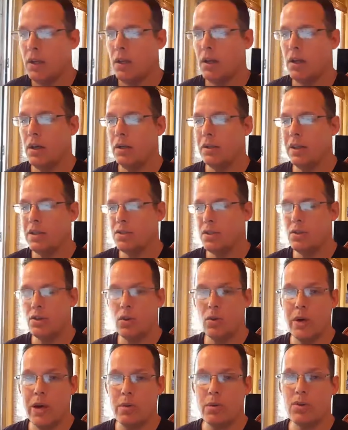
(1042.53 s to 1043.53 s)
Less than
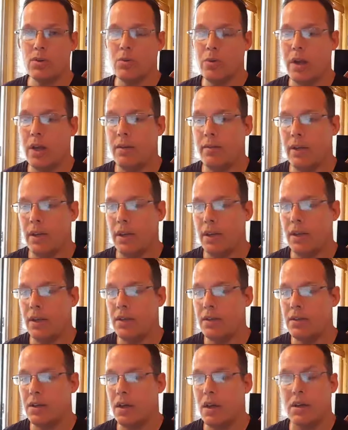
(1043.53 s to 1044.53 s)
2 hours away.
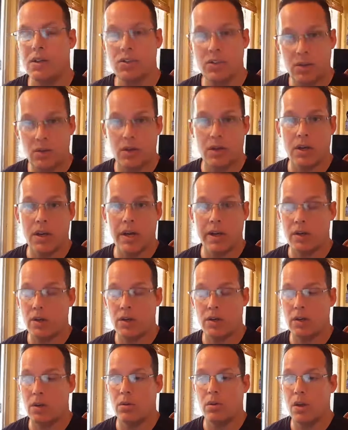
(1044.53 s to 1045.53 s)
And I'll see you online. Go
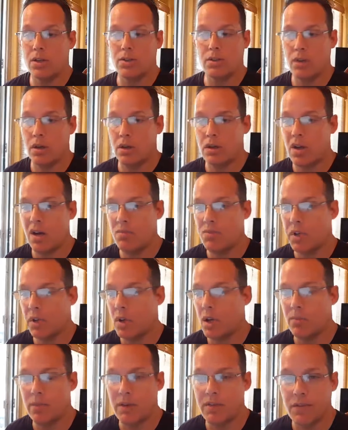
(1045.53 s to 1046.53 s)
to DarylLawson.com. Check
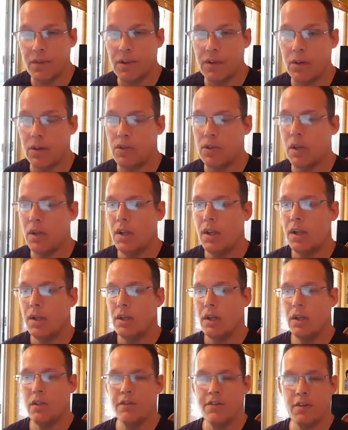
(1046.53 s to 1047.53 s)
out all my videos,
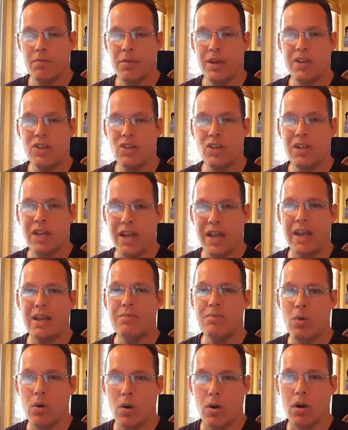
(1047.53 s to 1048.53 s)
information,
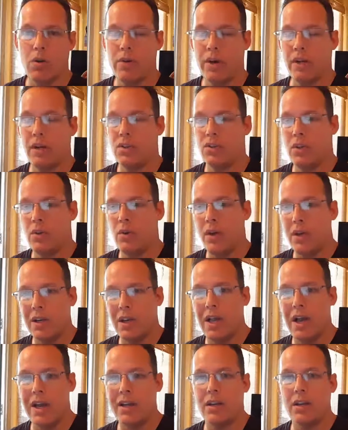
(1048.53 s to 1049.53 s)
and more. All right. I'll see you
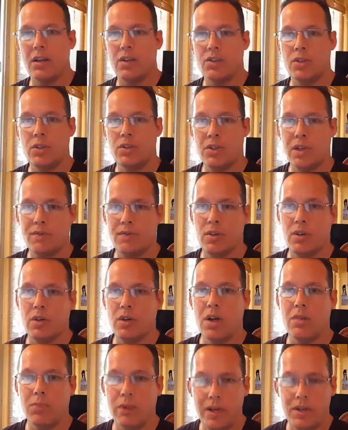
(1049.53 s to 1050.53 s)
online, and I'll see you this afternoon.
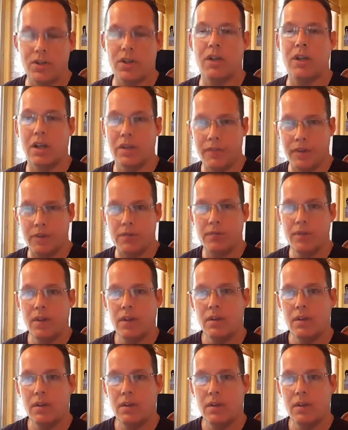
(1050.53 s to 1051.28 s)
God bless you. Love you.